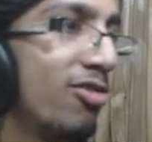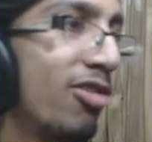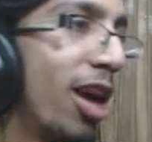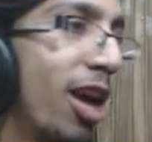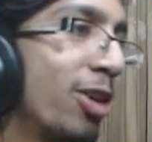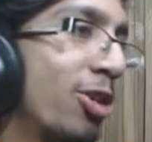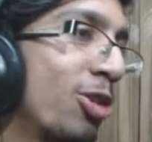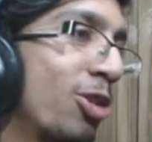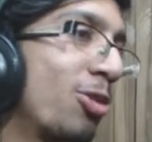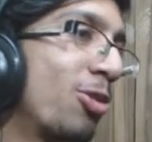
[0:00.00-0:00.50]

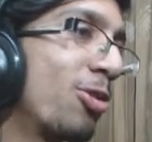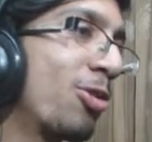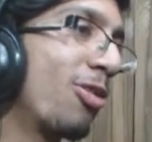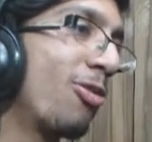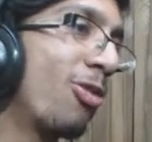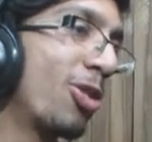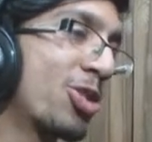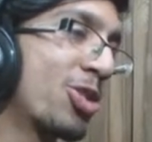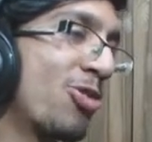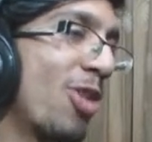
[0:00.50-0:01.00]

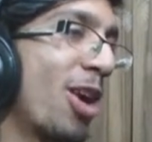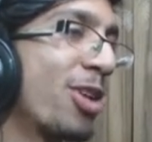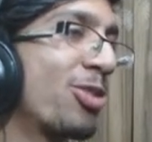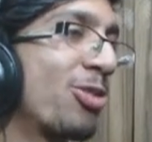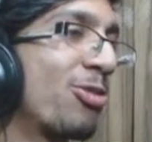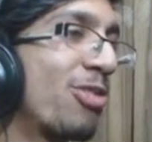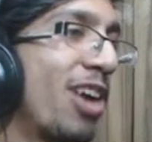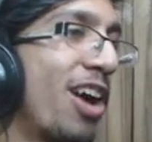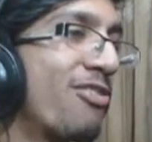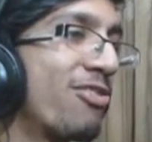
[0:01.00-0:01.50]
was trying
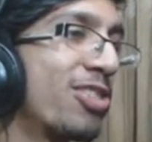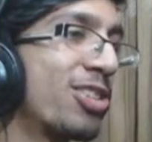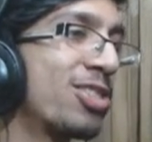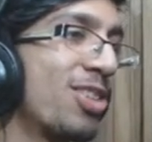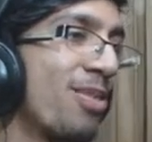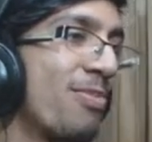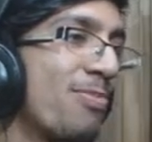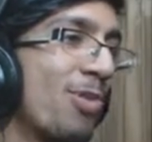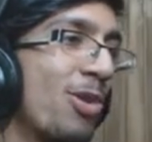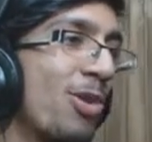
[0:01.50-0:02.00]
to rhyme with
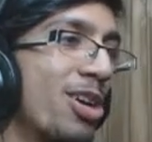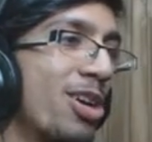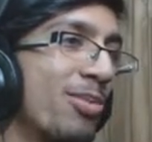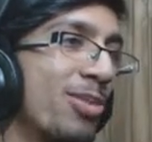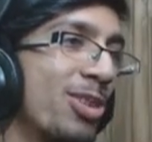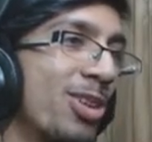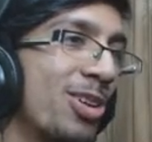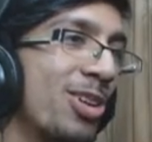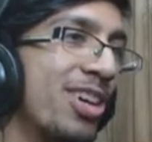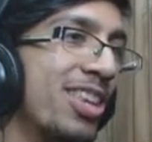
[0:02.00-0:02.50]
some
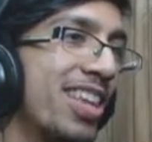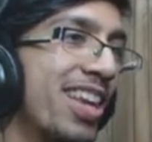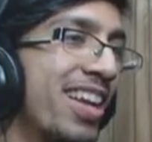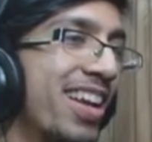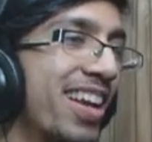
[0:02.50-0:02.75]
poem though.